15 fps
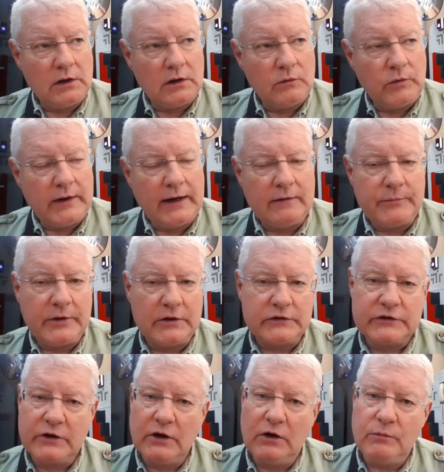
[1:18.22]
We have
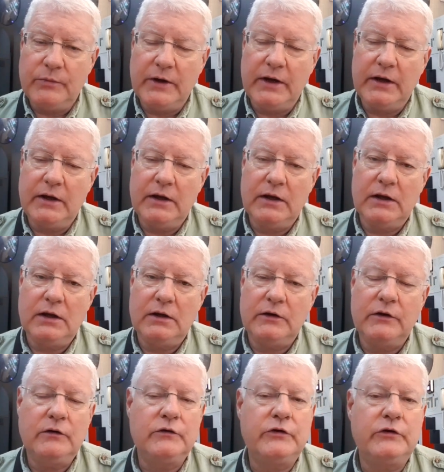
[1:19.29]
Periscope and
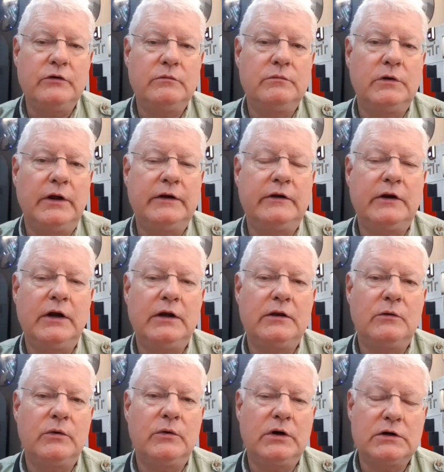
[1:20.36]
YouTube linked together.
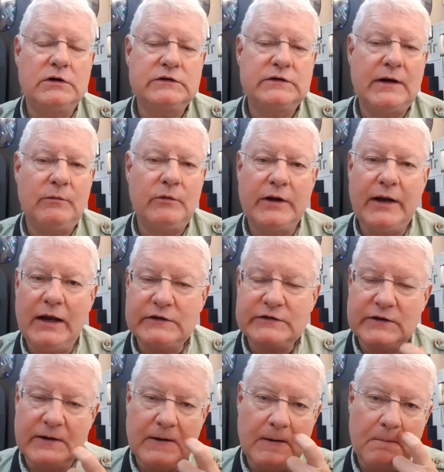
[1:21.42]
We are
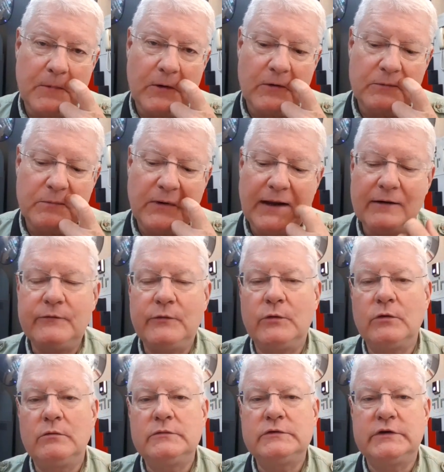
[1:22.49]
simulcasting on both
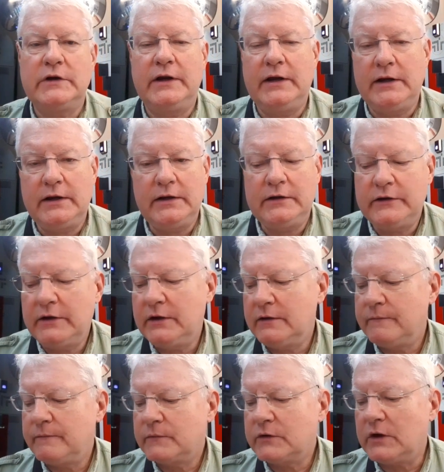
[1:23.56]
platforms, and
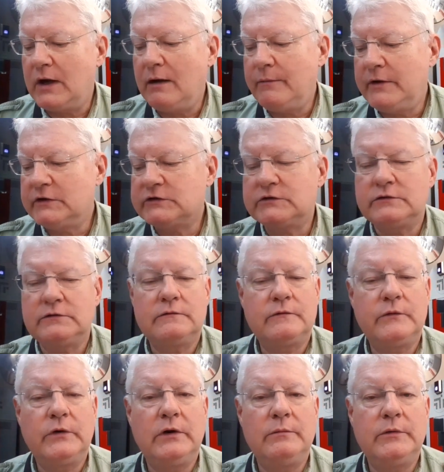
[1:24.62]
comments
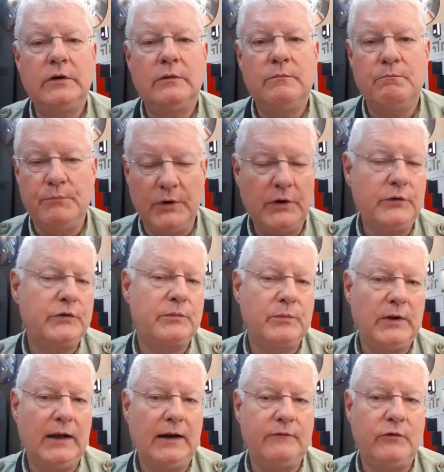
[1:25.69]
from both
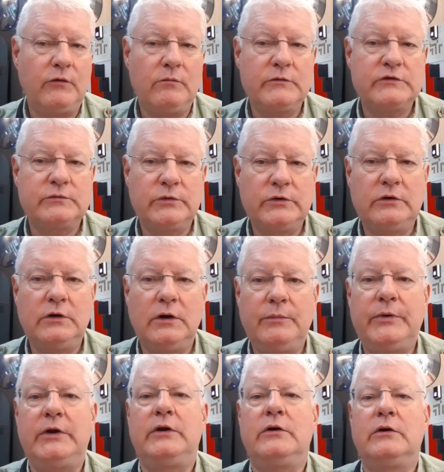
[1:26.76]
platforms will
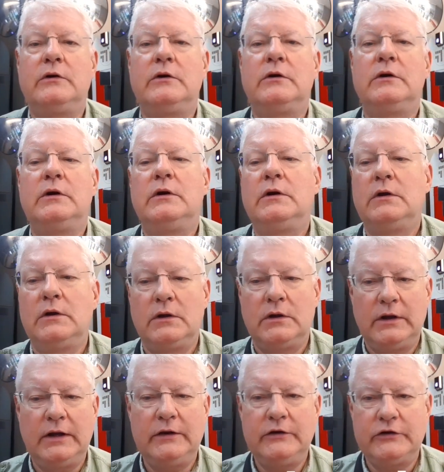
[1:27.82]
appear
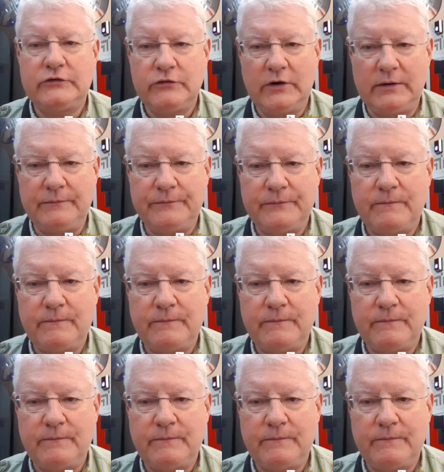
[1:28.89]
in the stream.